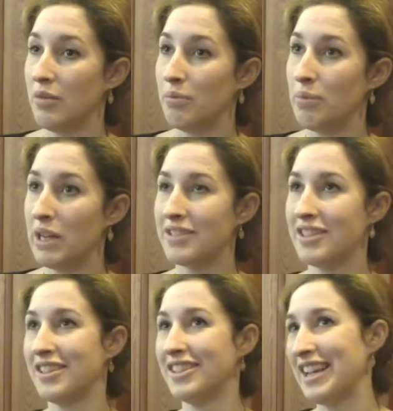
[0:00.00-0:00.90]

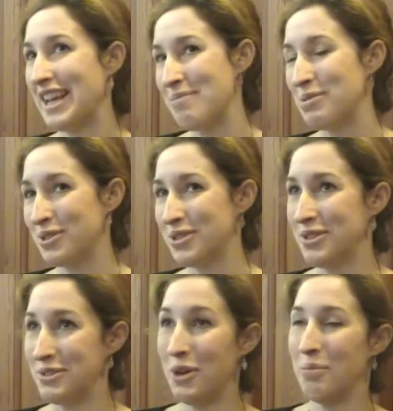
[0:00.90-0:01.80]
better able to
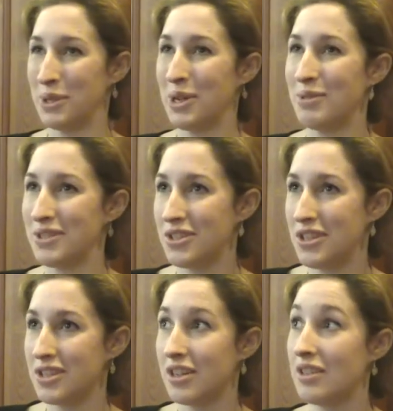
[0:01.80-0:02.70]
not become
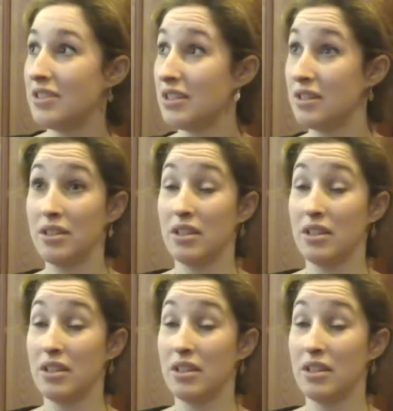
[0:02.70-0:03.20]
institutionalised than